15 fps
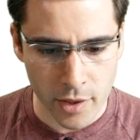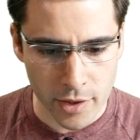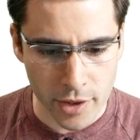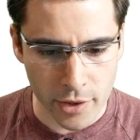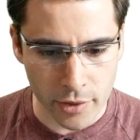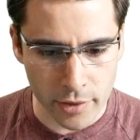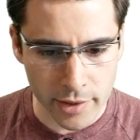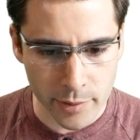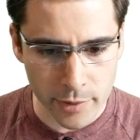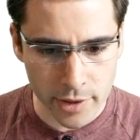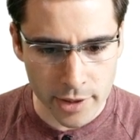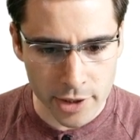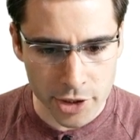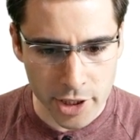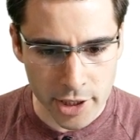The only thing we're
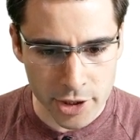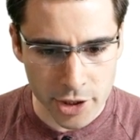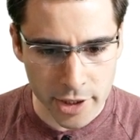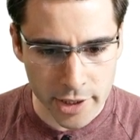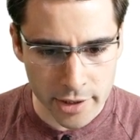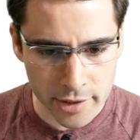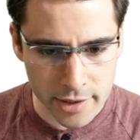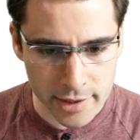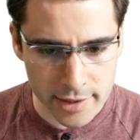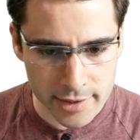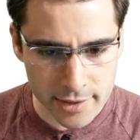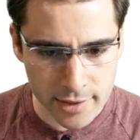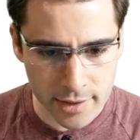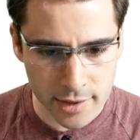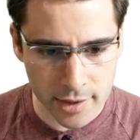going to change here
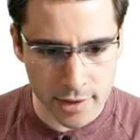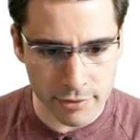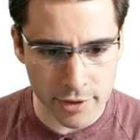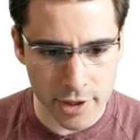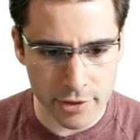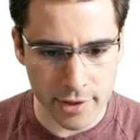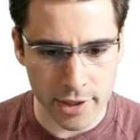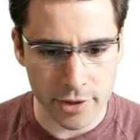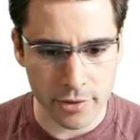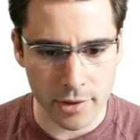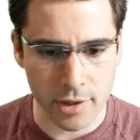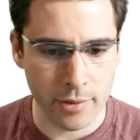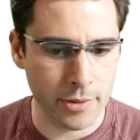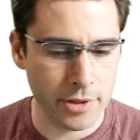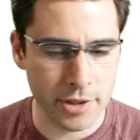is the redirect
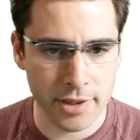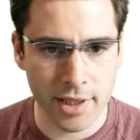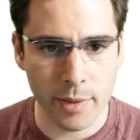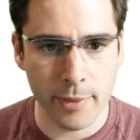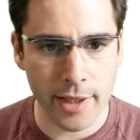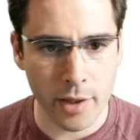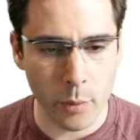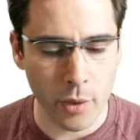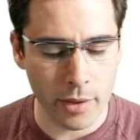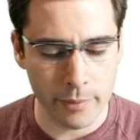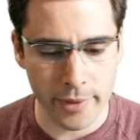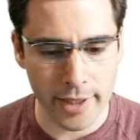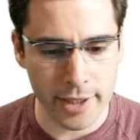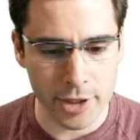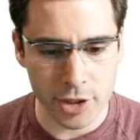URL. We're just going to make a
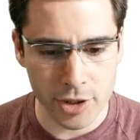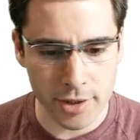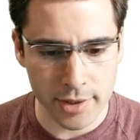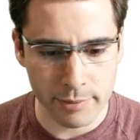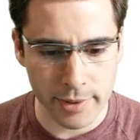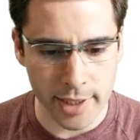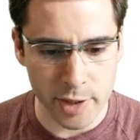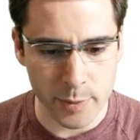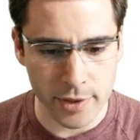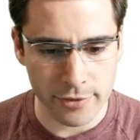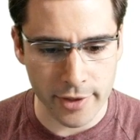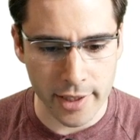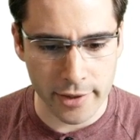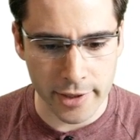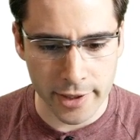one-page PHP
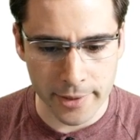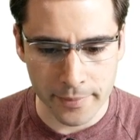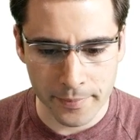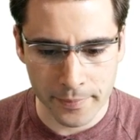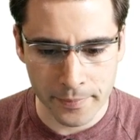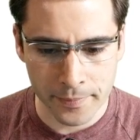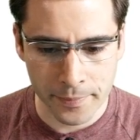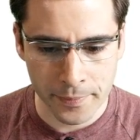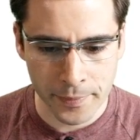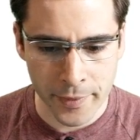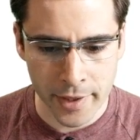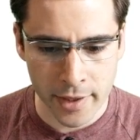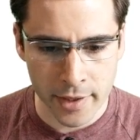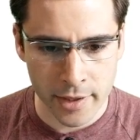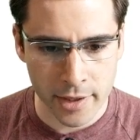file here.
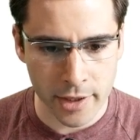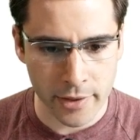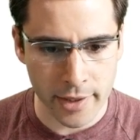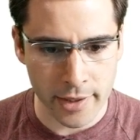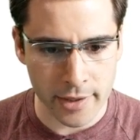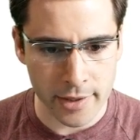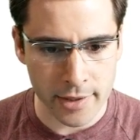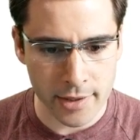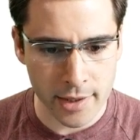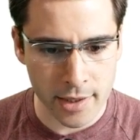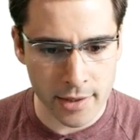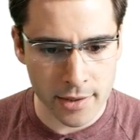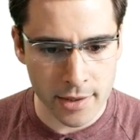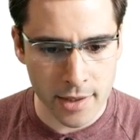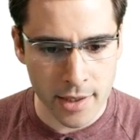Go ahead and hit
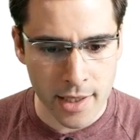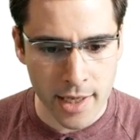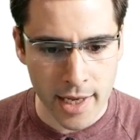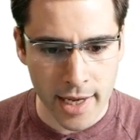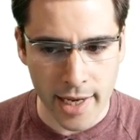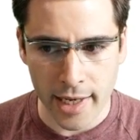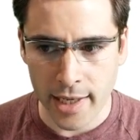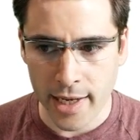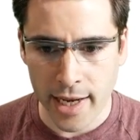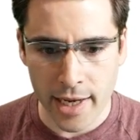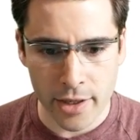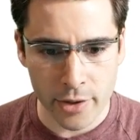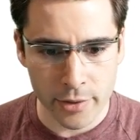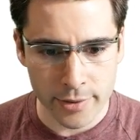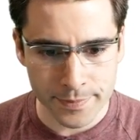done. And
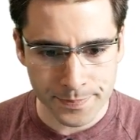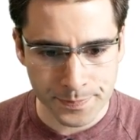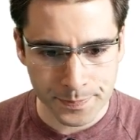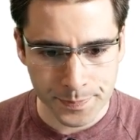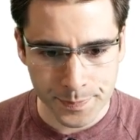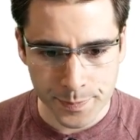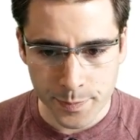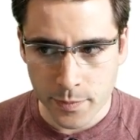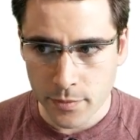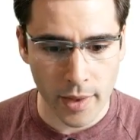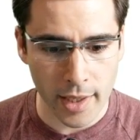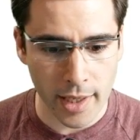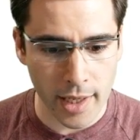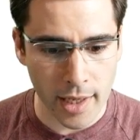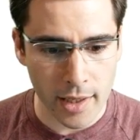now,
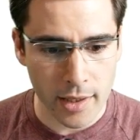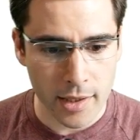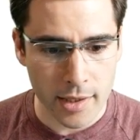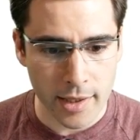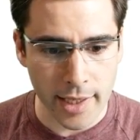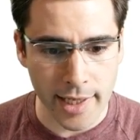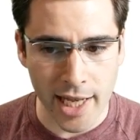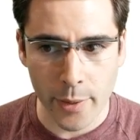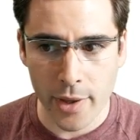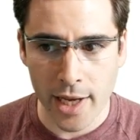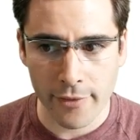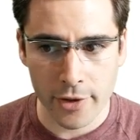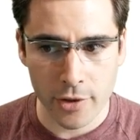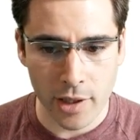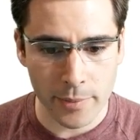and now we
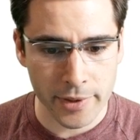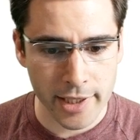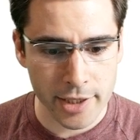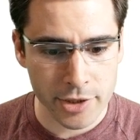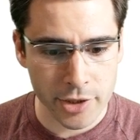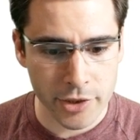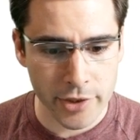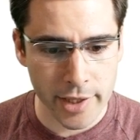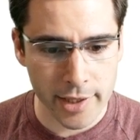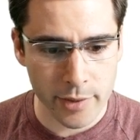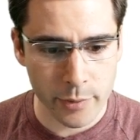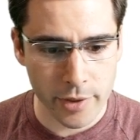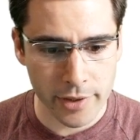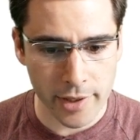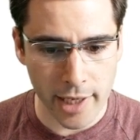have our new application created
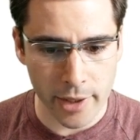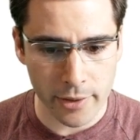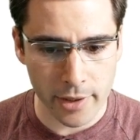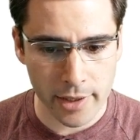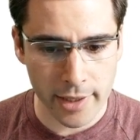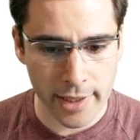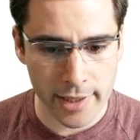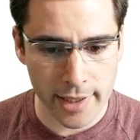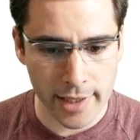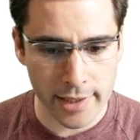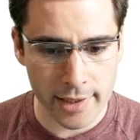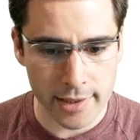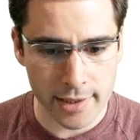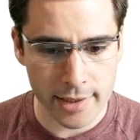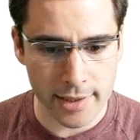with our client
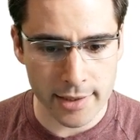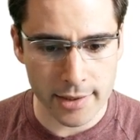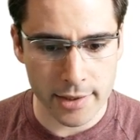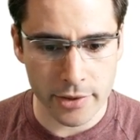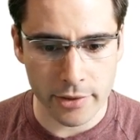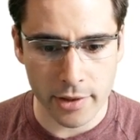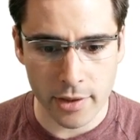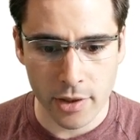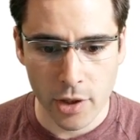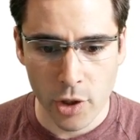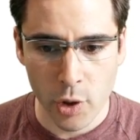ID and client secret.